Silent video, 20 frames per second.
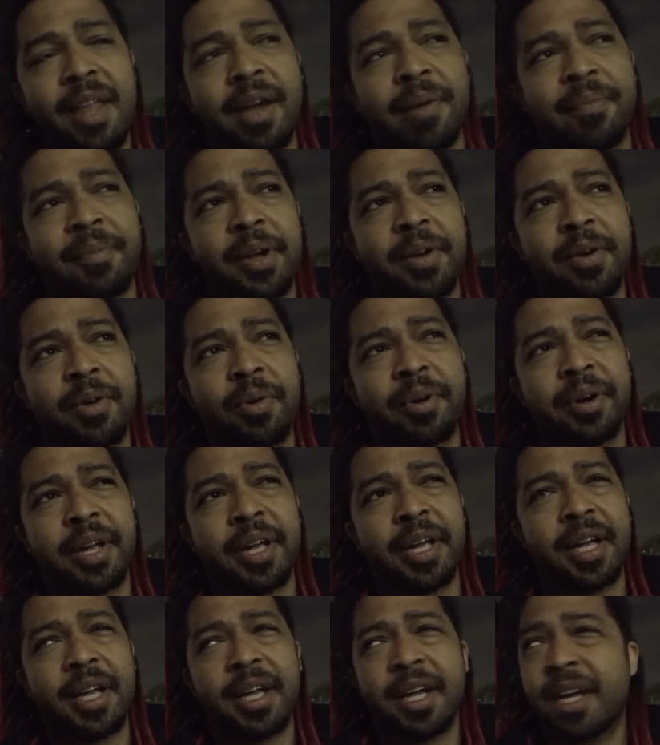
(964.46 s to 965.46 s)
I'm
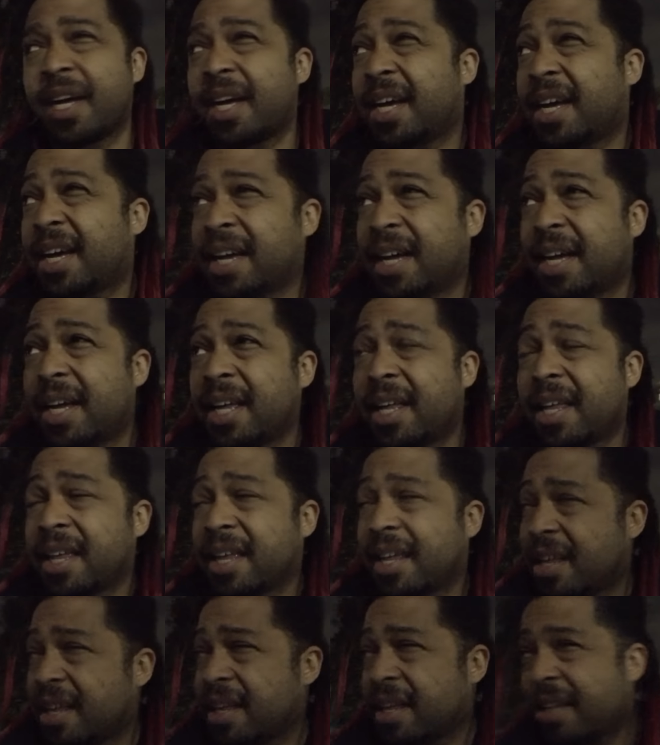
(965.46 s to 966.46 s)
recording
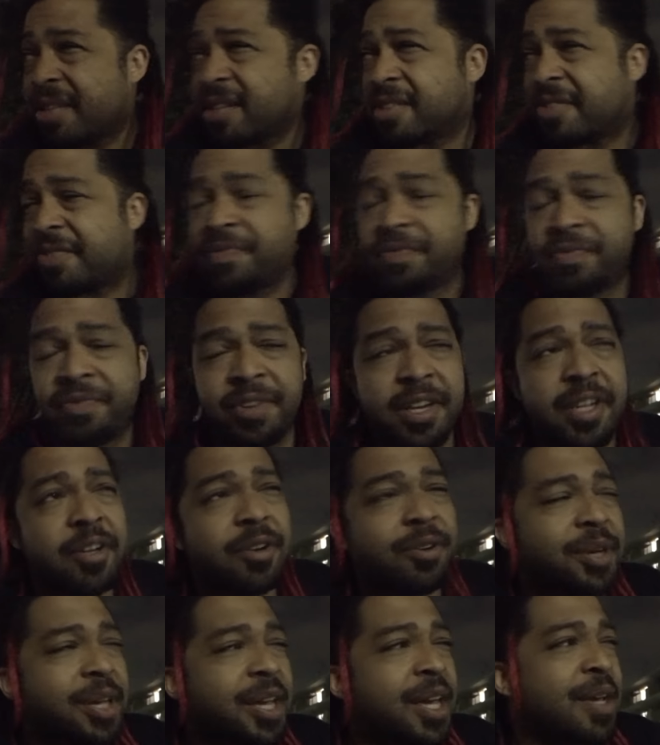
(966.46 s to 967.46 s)
this
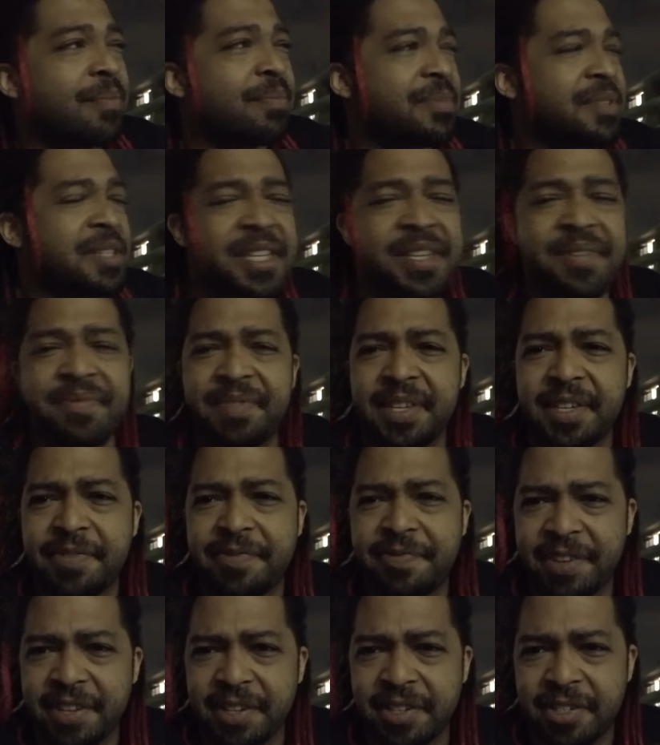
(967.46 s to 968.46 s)
video game TV
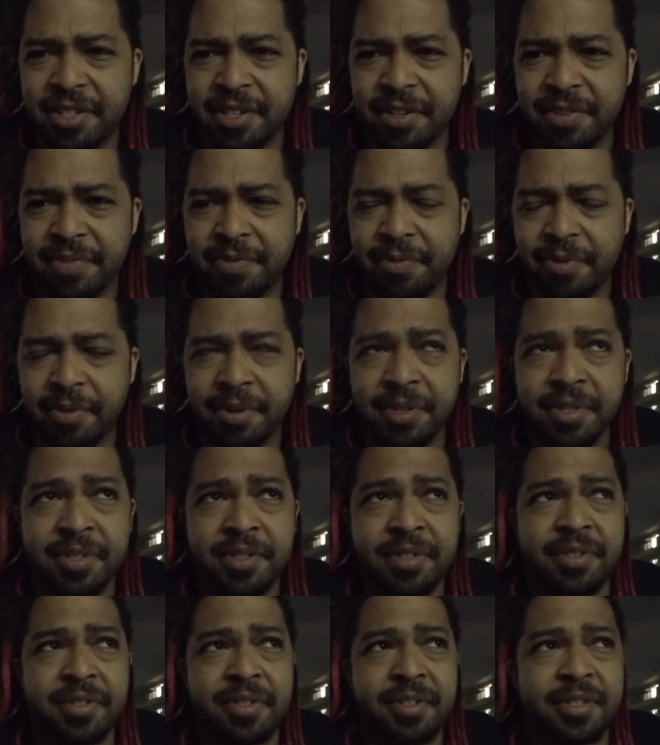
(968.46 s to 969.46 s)
feature for
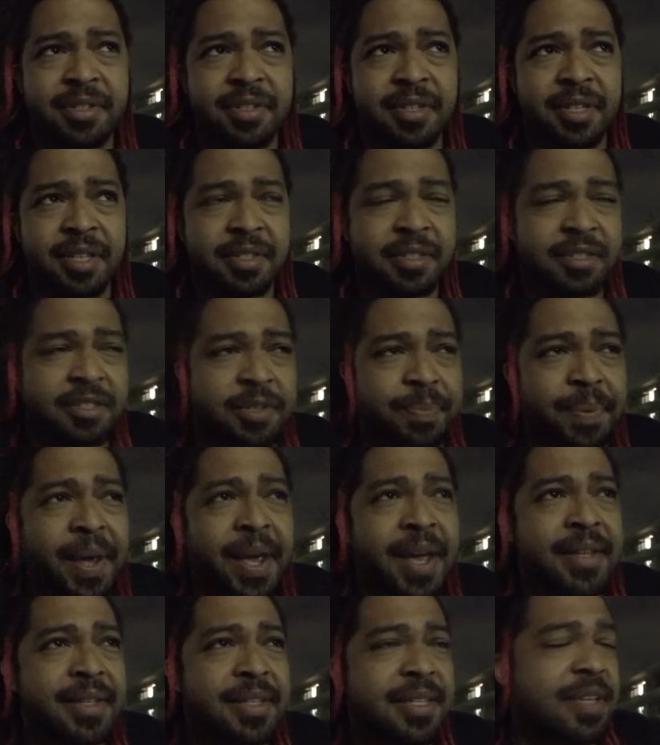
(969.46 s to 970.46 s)
this
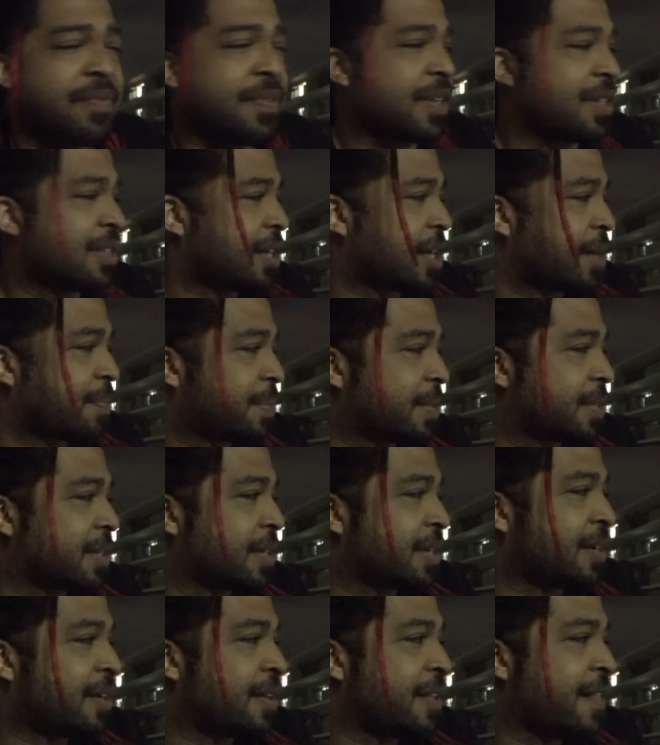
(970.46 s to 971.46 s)
Japan TV type of
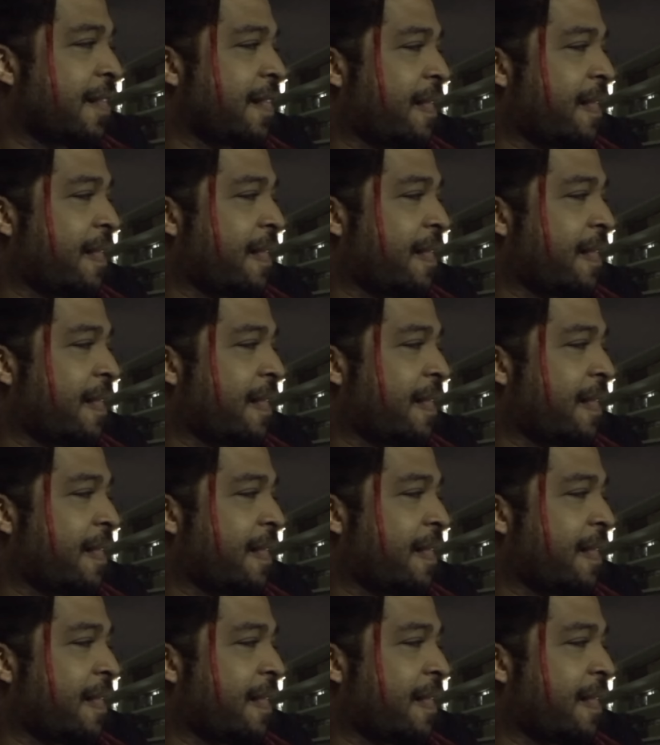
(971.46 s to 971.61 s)
deal.